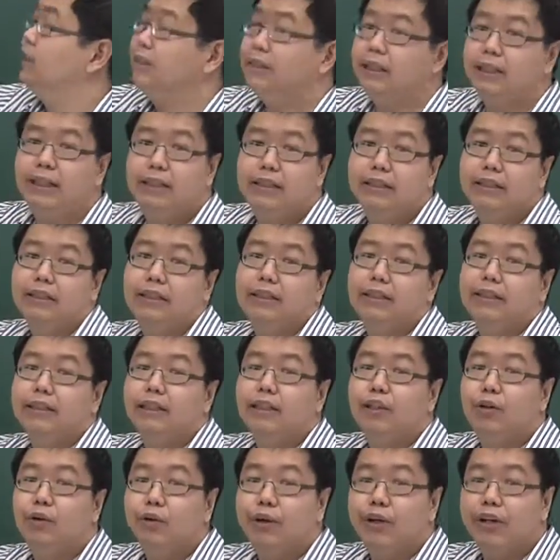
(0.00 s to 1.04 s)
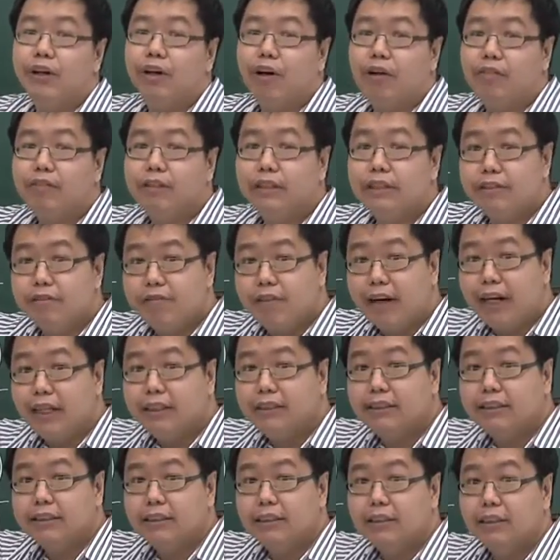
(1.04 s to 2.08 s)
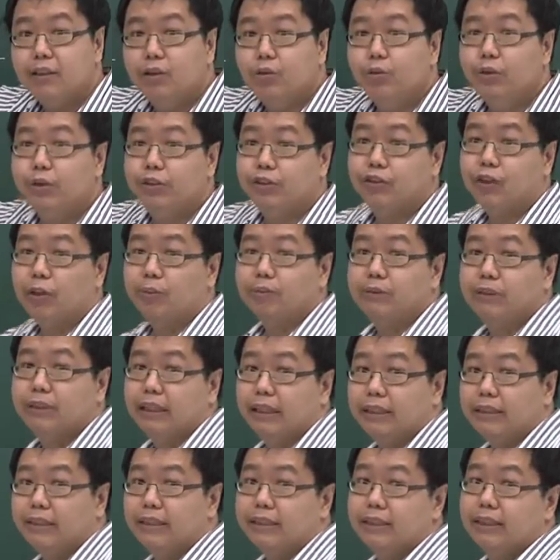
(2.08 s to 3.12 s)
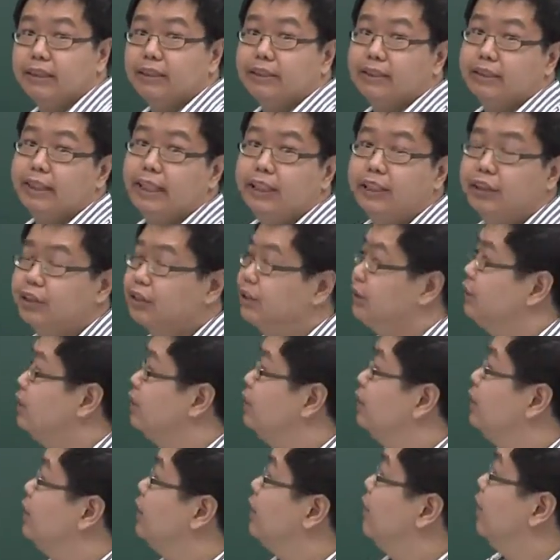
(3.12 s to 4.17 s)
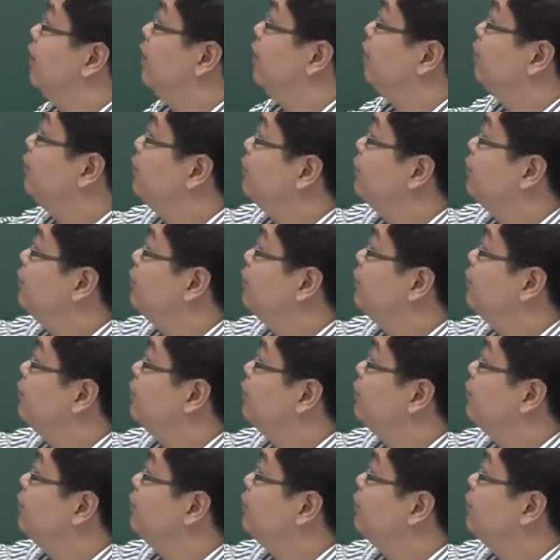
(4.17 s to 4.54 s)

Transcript: the degree of the divisor, we stop at this stage. And we